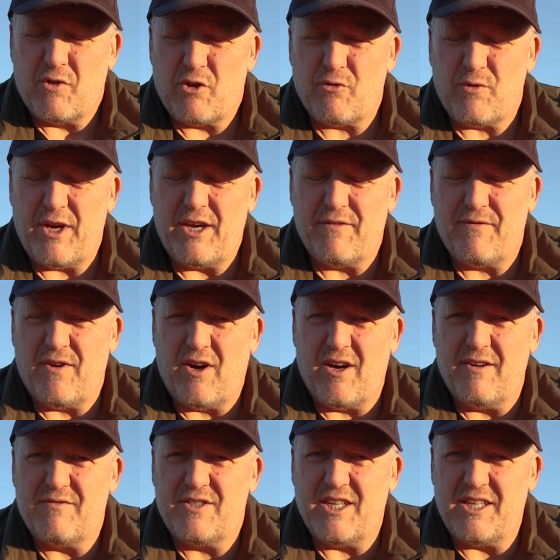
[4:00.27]
3 to
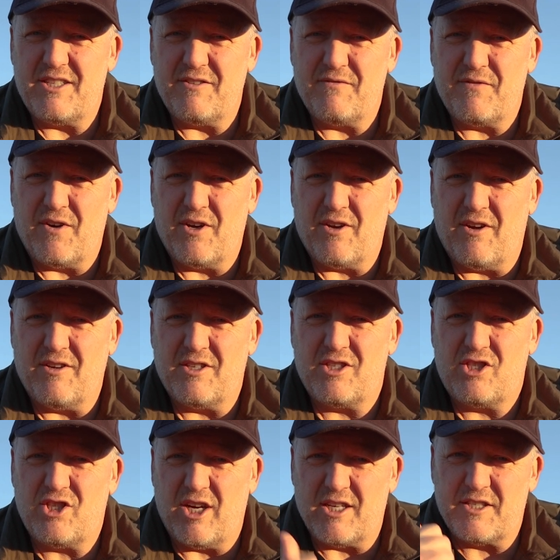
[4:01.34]
5 decent photos
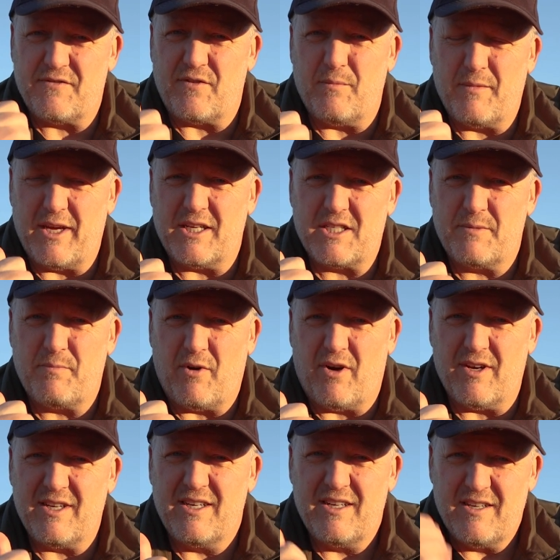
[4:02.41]
just from that
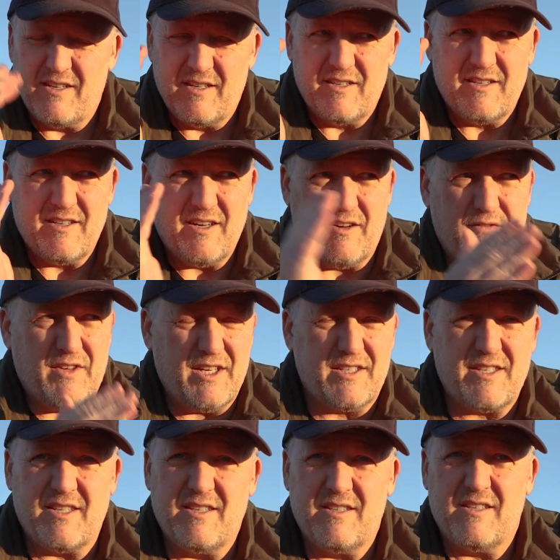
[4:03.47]
spot of
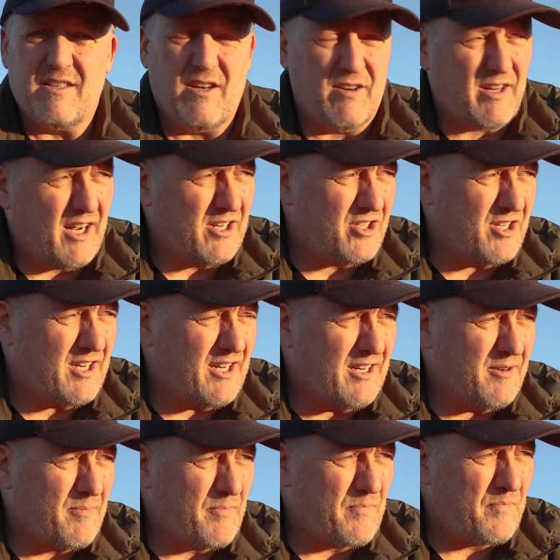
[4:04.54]
this location
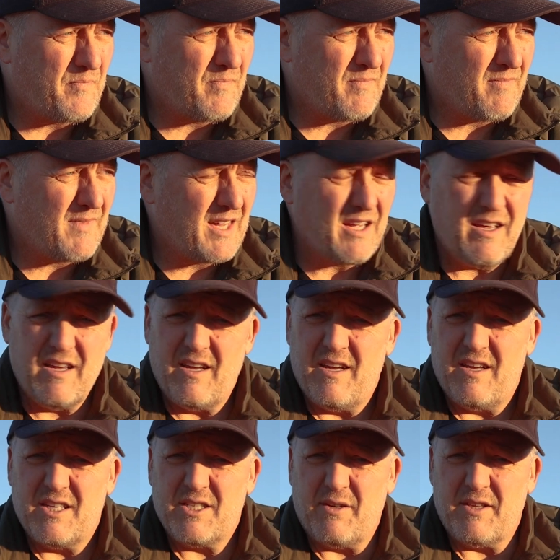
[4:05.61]
here.
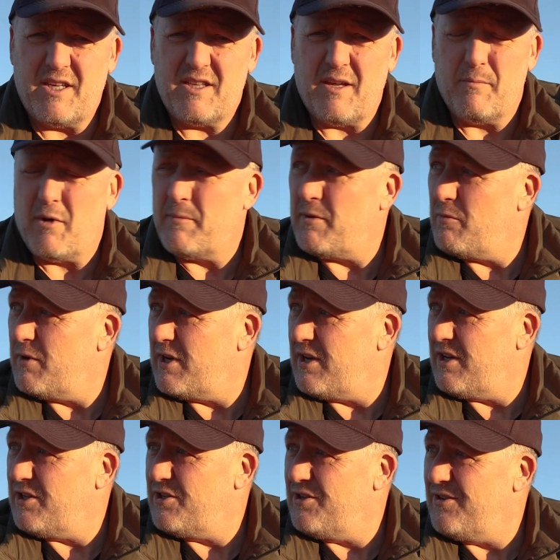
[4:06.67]
So I think that might be what I'm
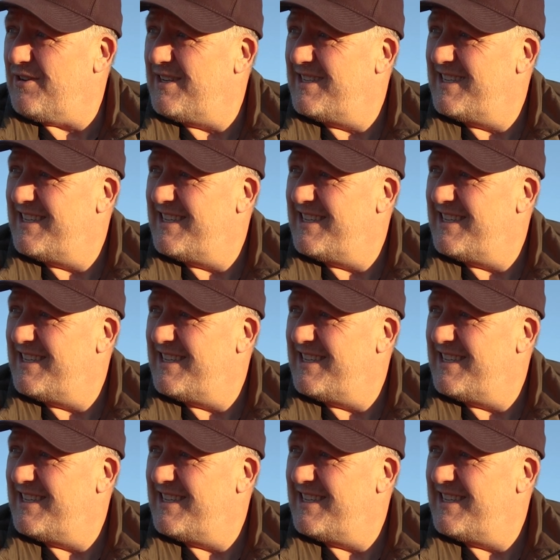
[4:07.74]
going to do.